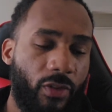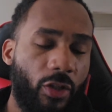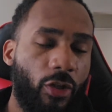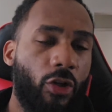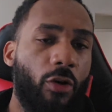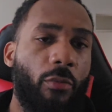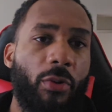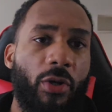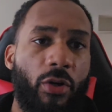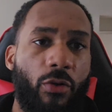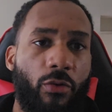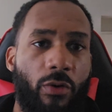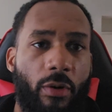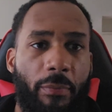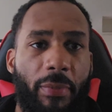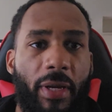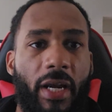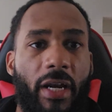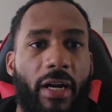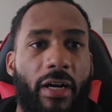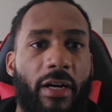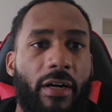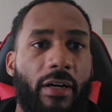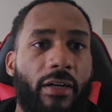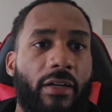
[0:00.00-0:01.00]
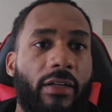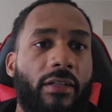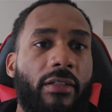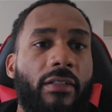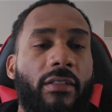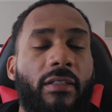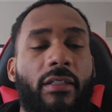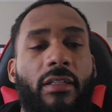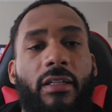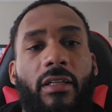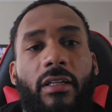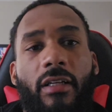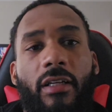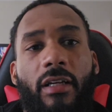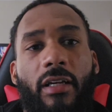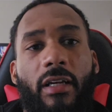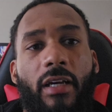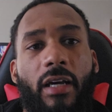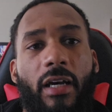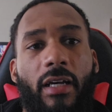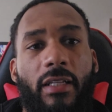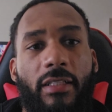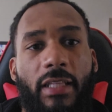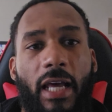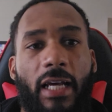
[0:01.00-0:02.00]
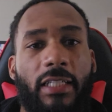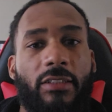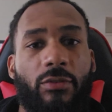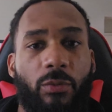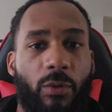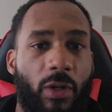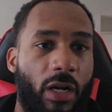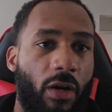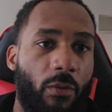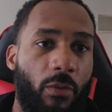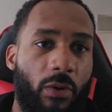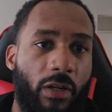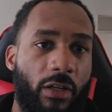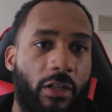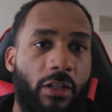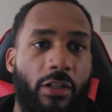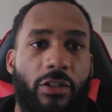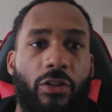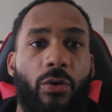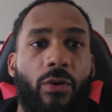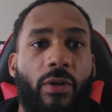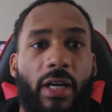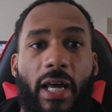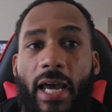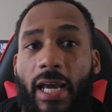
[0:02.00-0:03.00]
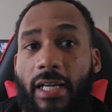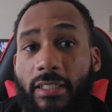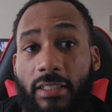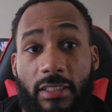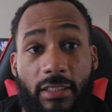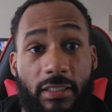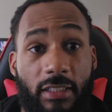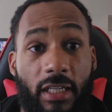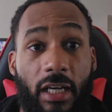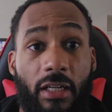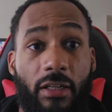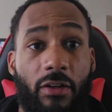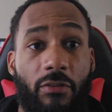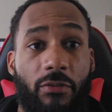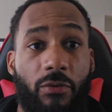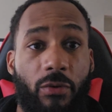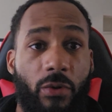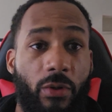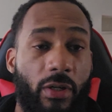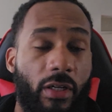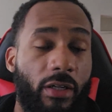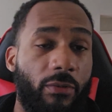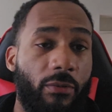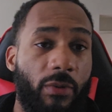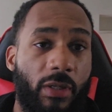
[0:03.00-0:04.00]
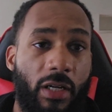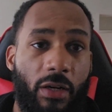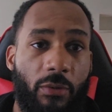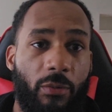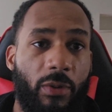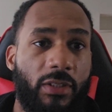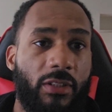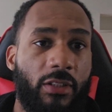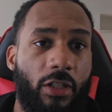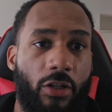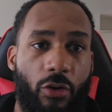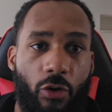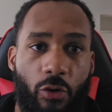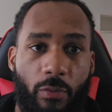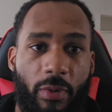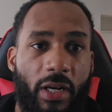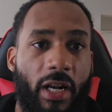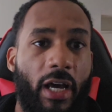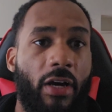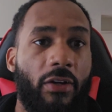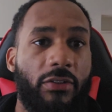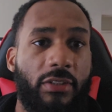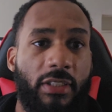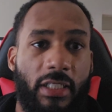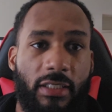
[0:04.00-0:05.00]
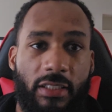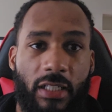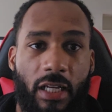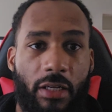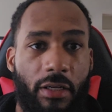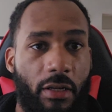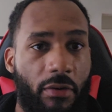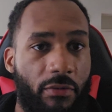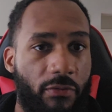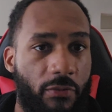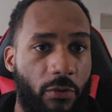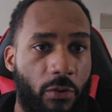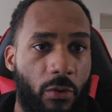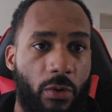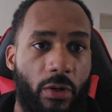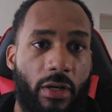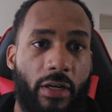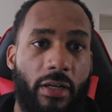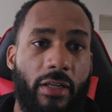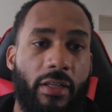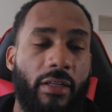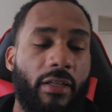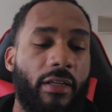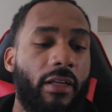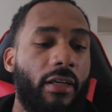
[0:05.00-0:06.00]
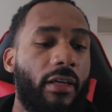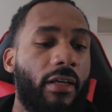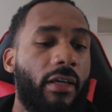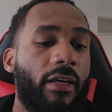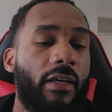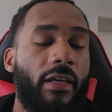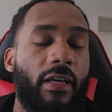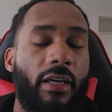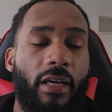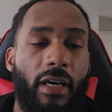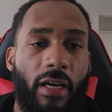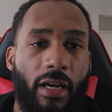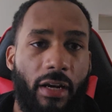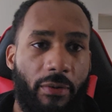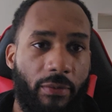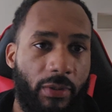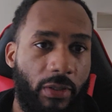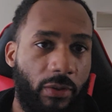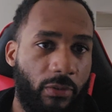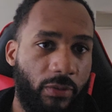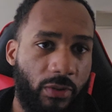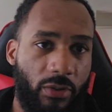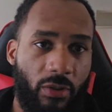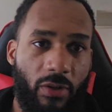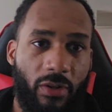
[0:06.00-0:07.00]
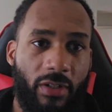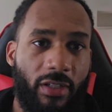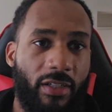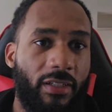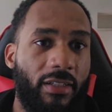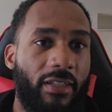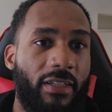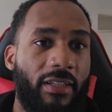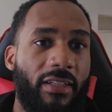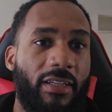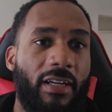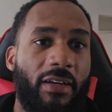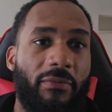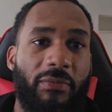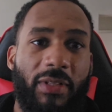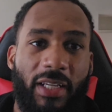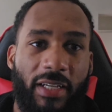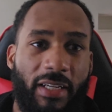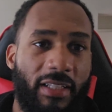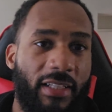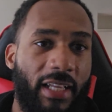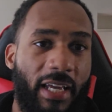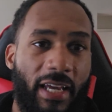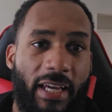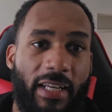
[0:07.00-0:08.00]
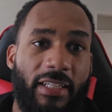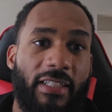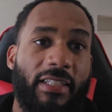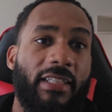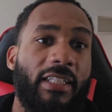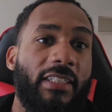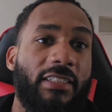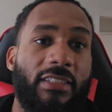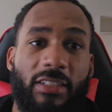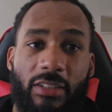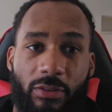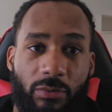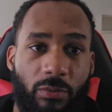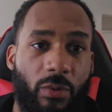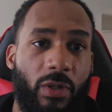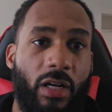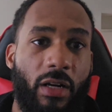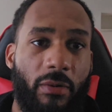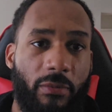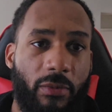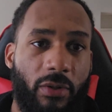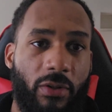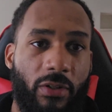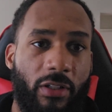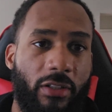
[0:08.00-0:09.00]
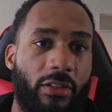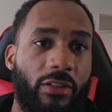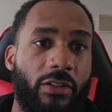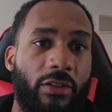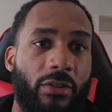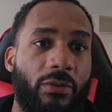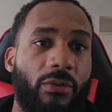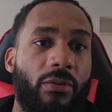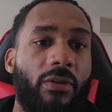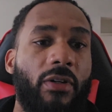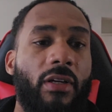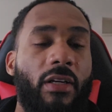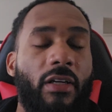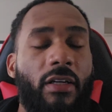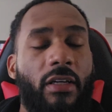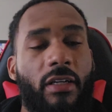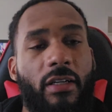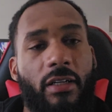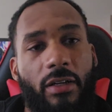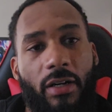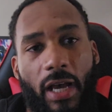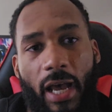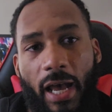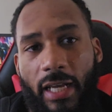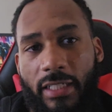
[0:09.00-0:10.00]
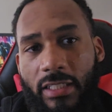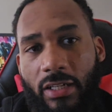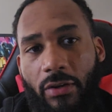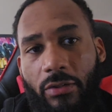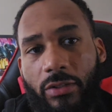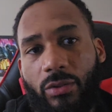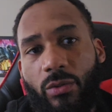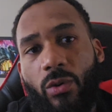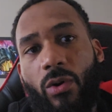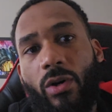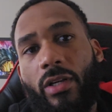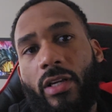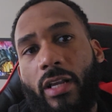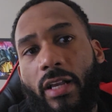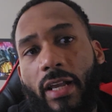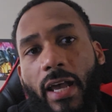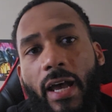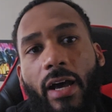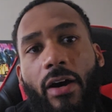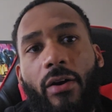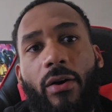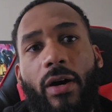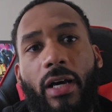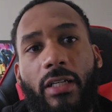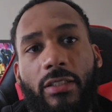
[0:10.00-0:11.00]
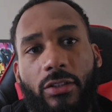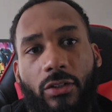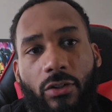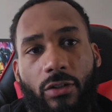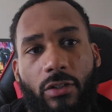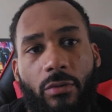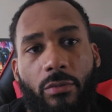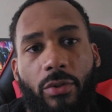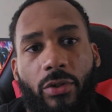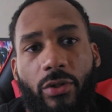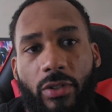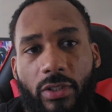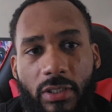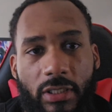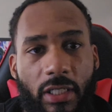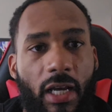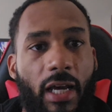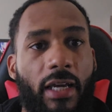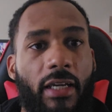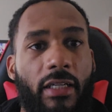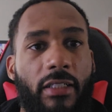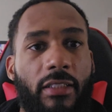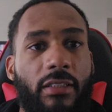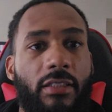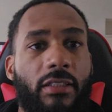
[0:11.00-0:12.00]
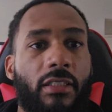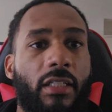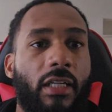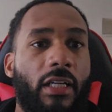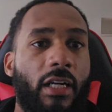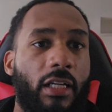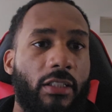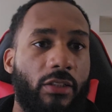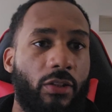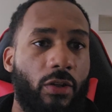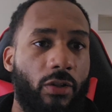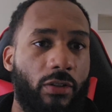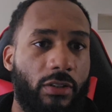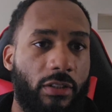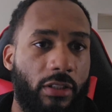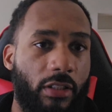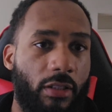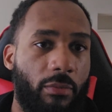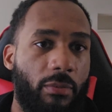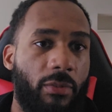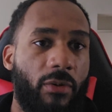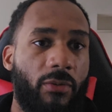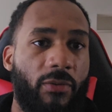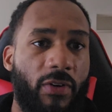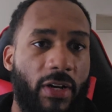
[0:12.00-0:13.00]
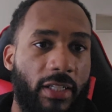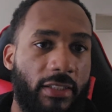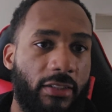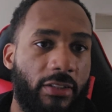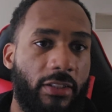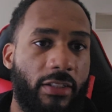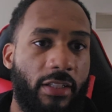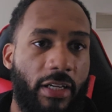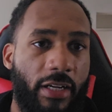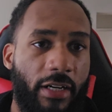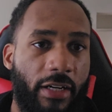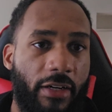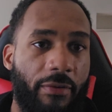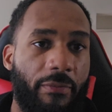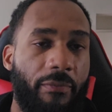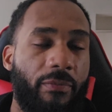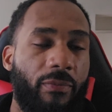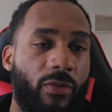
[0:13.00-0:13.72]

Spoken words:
computer repair, that's what I wanted to do, and I actually signed up for it. When I went to the open house, I signed up for it. Everything was all good. I'm thinking that this is what I'm going to do. As I was walking out, I saw computer science, and I talked to the professor there,